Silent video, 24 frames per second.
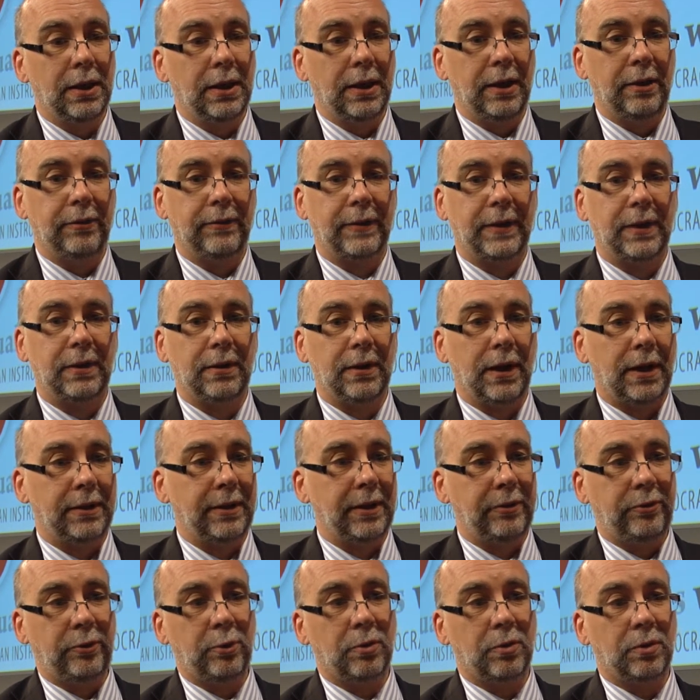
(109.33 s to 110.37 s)
is that
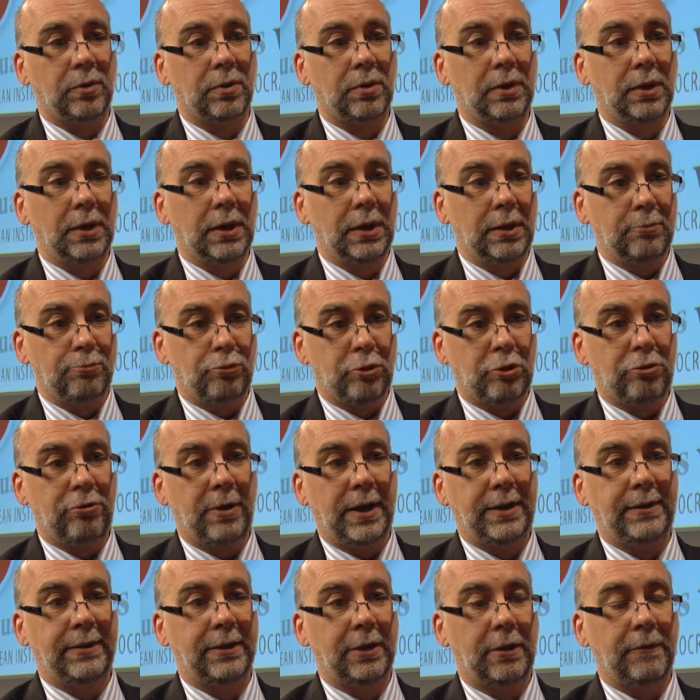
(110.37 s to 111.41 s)
unless you're
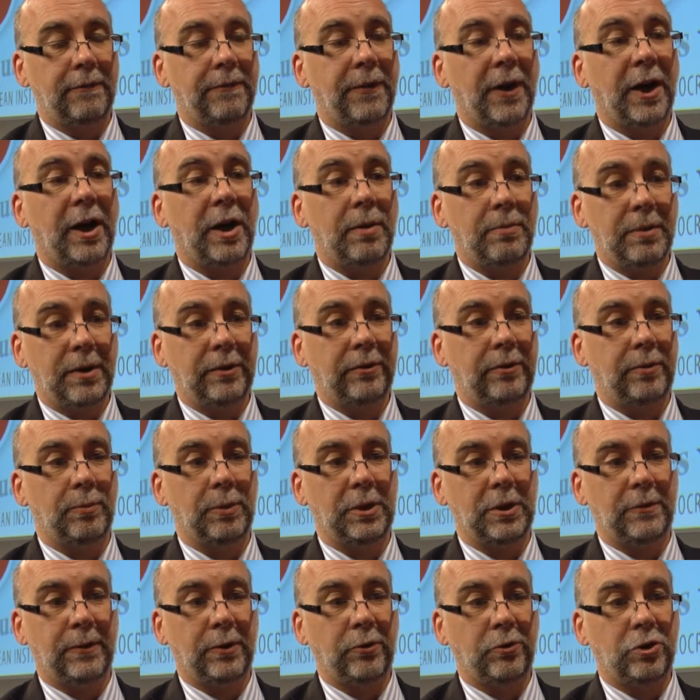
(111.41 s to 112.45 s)
creating an environment in
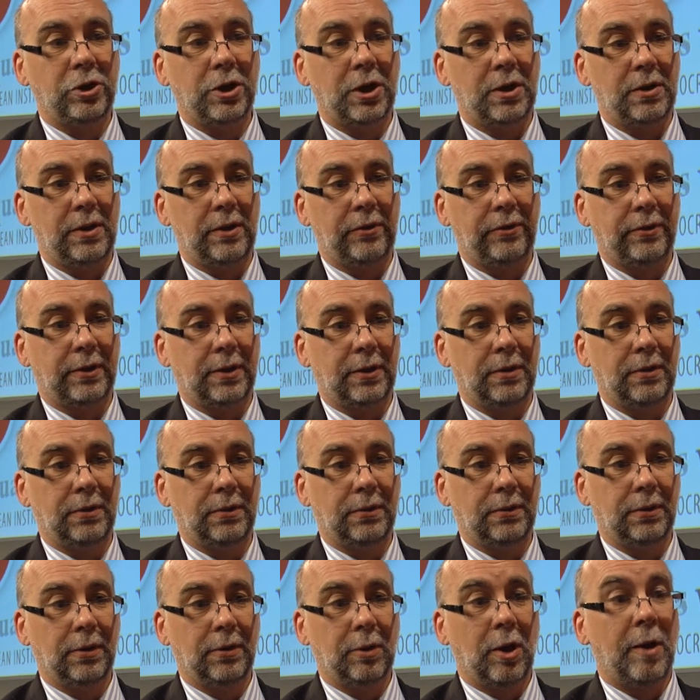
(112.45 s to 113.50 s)
which those journalists
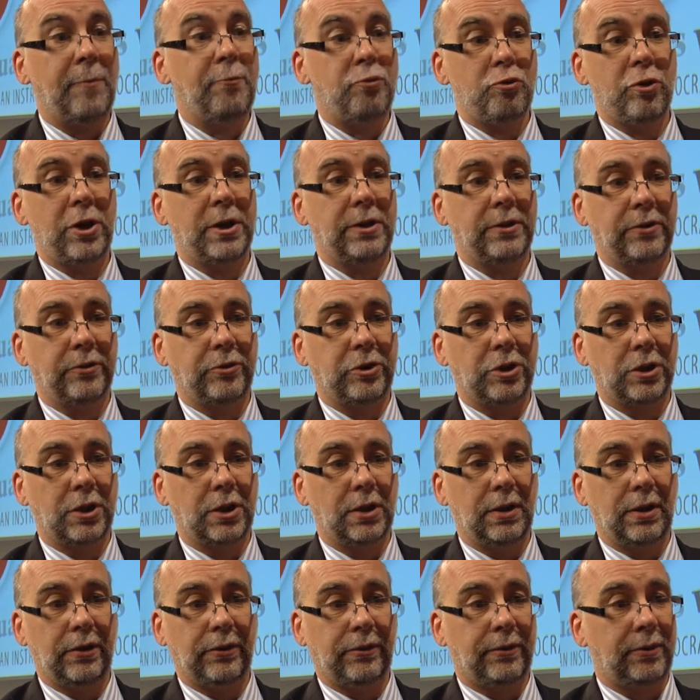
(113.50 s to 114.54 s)
can operate as
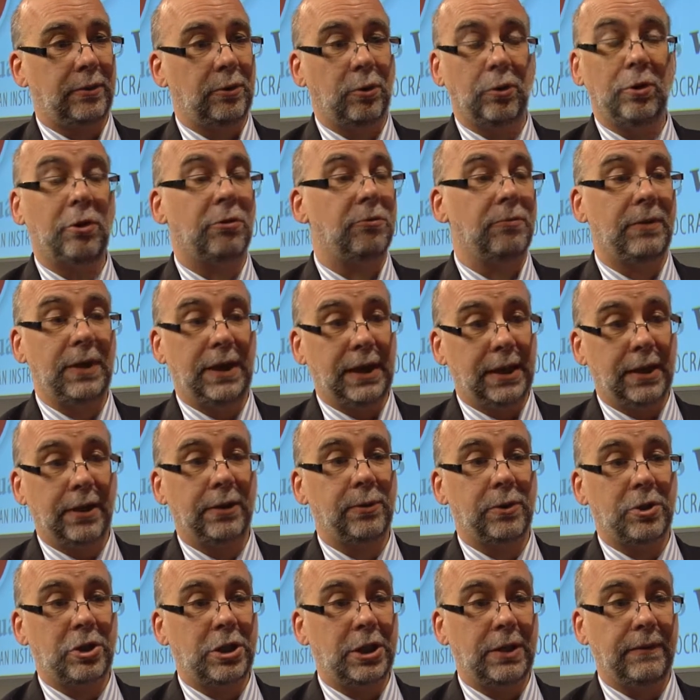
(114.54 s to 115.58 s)
journalists, you're not really going
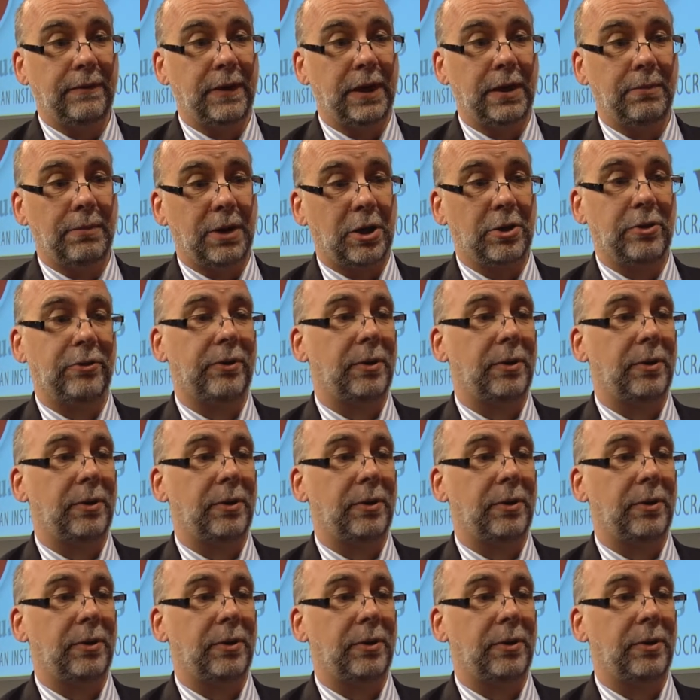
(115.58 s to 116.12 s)
to achieve very much.